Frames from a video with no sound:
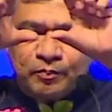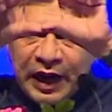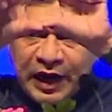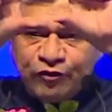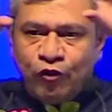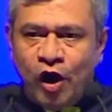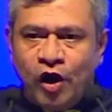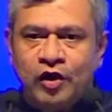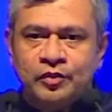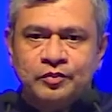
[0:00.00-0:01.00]

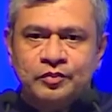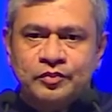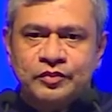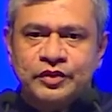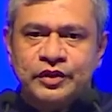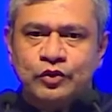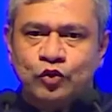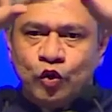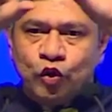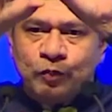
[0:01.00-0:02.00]
platform, the
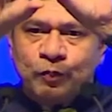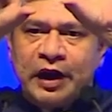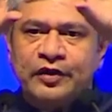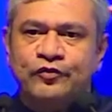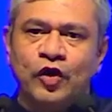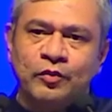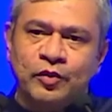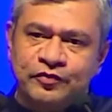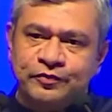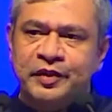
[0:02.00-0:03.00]
core platform
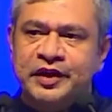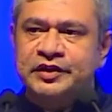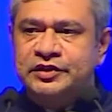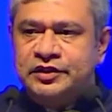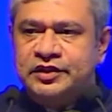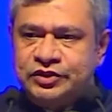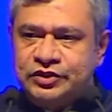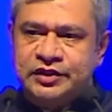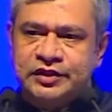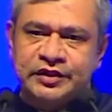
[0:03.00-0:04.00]
of major
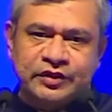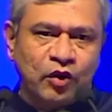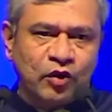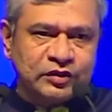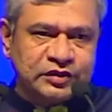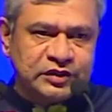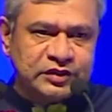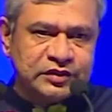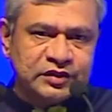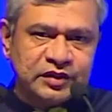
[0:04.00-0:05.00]
digital
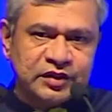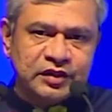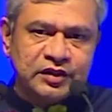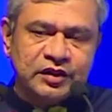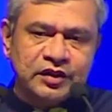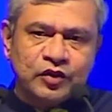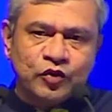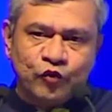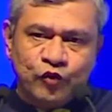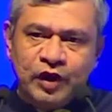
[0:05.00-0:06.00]
technologies,
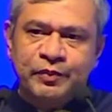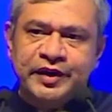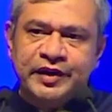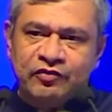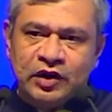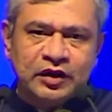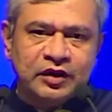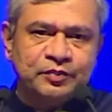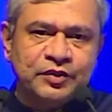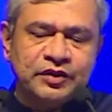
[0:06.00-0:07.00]
will be
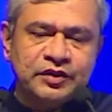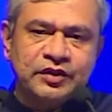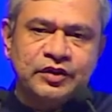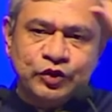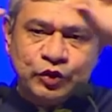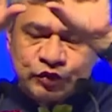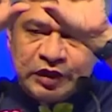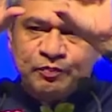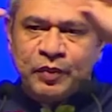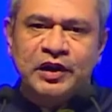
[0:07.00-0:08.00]
developed
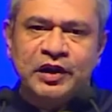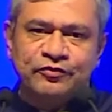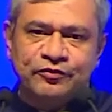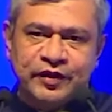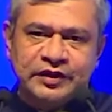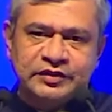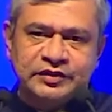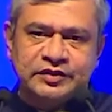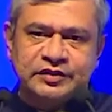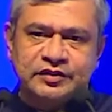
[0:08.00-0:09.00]
using public
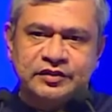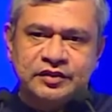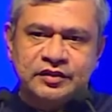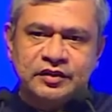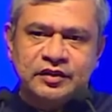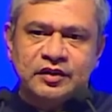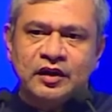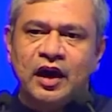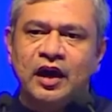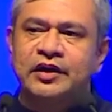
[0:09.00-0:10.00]
funds.
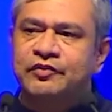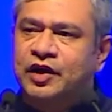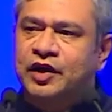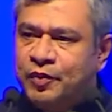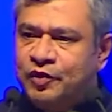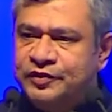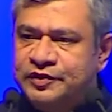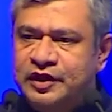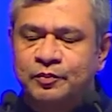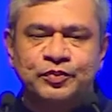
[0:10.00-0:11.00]
I'll give a couple of
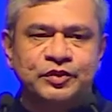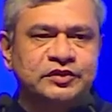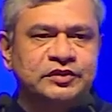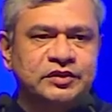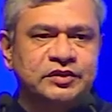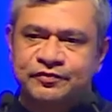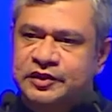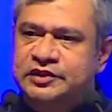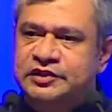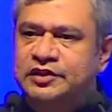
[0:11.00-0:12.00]
examples. The
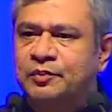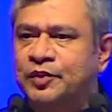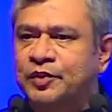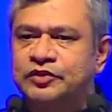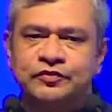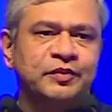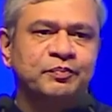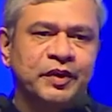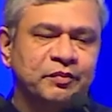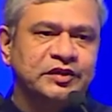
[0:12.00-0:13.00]
first example is of the
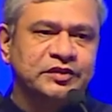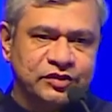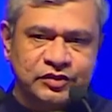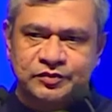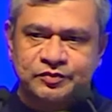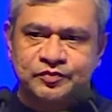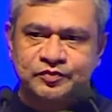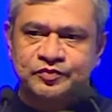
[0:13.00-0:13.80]
payment system.